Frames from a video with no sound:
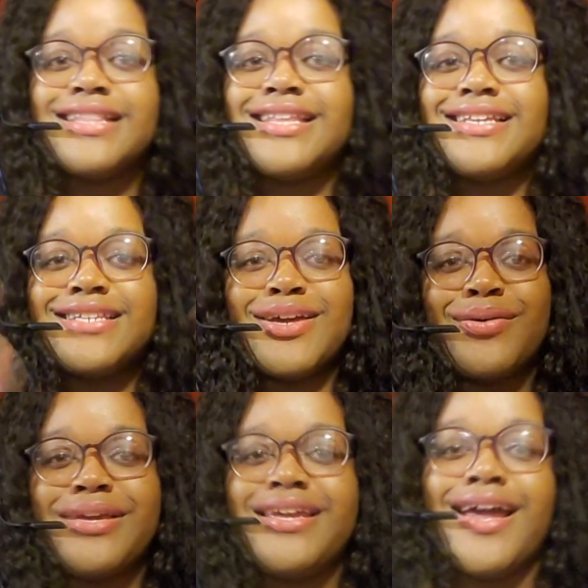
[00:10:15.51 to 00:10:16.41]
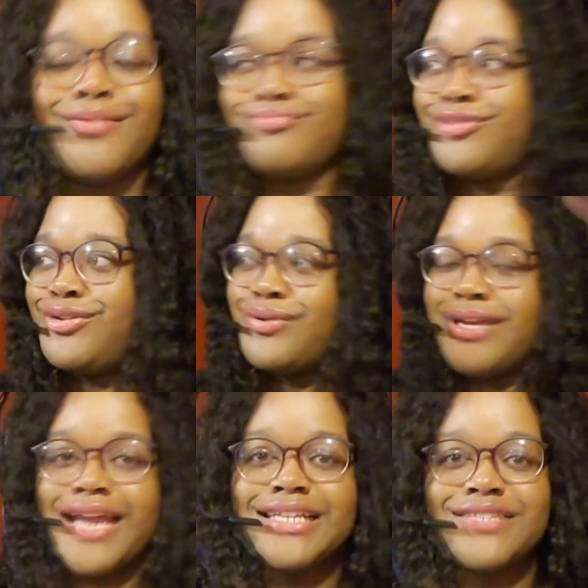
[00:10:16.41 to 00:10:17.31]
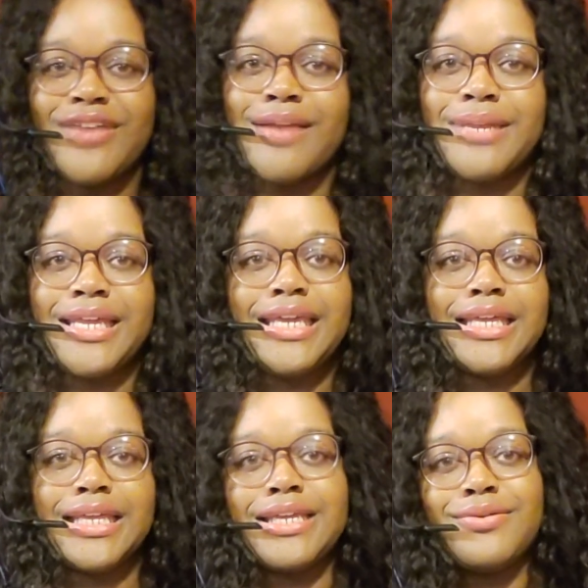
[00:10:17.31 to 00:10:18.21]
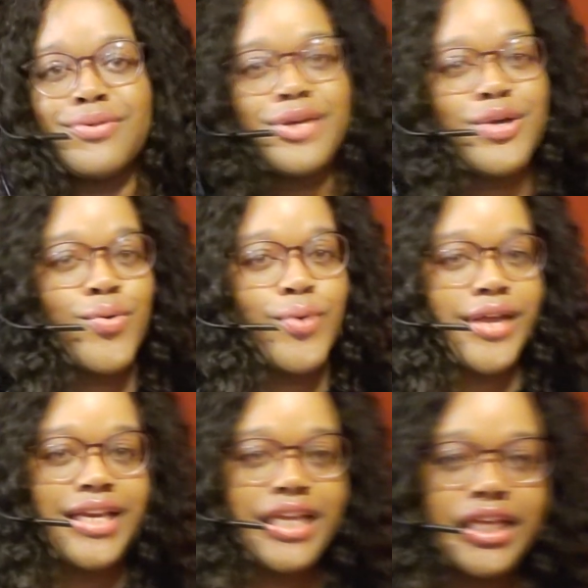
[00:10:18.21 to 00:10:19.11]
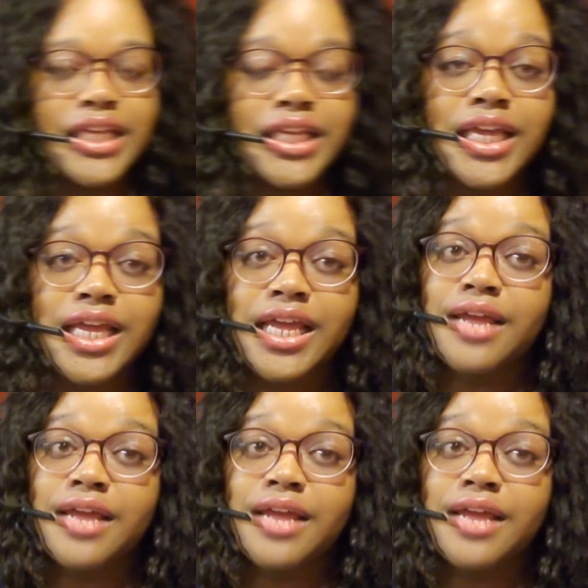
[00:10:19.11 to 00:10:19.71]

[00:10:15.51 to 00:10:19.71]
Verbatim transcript: they say, Oh, he got, you know, he got his family, he good, you know, he coined, he good.